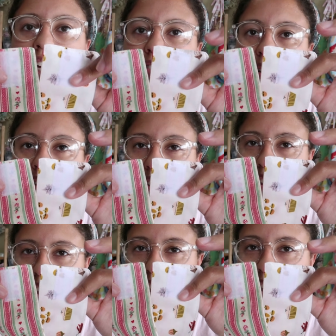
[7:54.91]
If you can
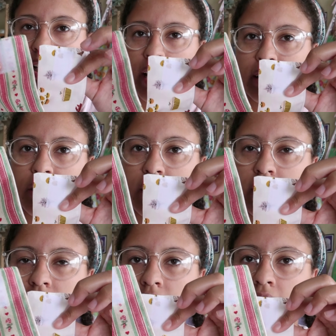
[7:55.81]
see, it's on
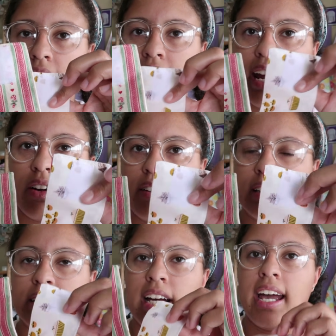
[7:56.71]
this side and on
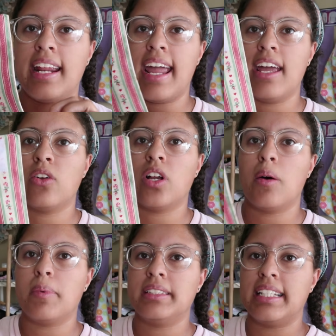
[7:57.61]
this side and on
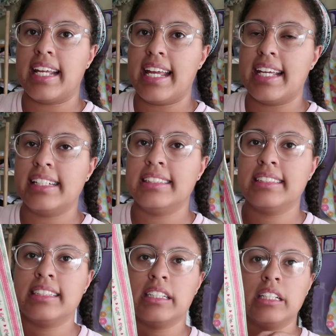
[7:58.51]
opposite
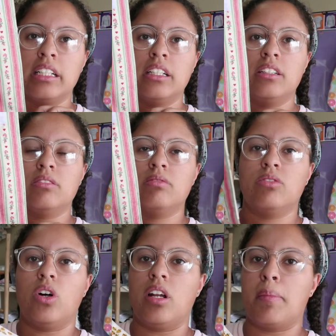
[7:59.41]
ends,
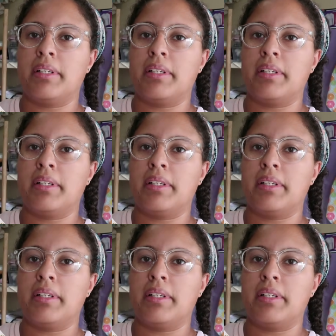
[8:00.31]
on